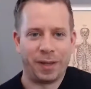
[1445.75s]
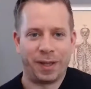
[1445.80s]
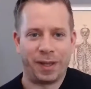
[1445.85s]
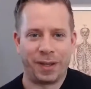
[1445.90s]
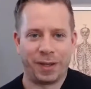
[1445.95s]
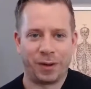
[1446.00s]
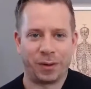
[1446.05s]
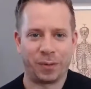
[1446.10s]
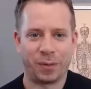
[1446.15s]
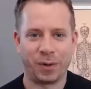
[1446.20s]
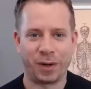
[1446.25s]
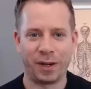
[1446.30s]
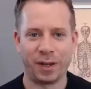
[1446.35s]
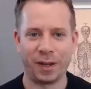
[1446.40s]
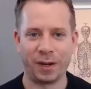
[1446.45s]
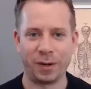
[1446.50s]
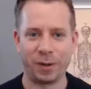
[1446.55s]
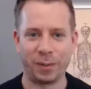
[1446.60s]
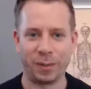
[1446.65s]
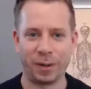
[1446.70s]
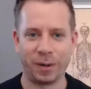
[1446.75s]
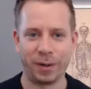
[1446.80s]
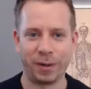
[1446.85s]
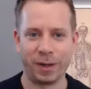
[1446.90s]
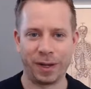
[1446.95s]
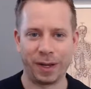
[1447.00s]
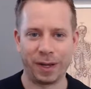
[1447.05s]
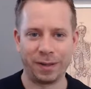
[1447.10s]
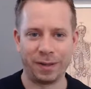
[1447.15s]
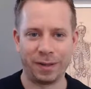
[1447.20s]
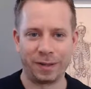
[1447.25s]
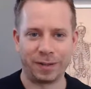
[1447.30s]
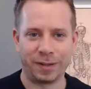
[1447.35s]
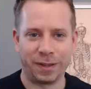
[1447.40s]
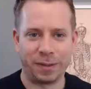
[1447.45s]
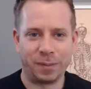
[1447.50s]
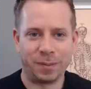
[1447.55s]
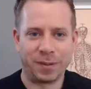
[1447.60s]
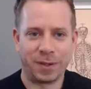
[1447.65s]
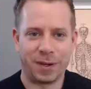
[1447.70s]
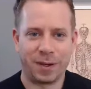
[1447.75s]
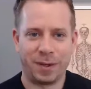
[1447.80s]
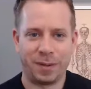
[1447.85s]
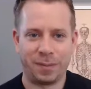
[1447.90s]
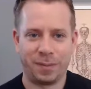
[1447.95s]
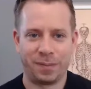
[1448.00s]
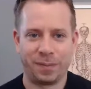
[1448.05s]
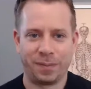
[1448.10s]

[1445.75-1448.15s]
and your right elbow at the same time.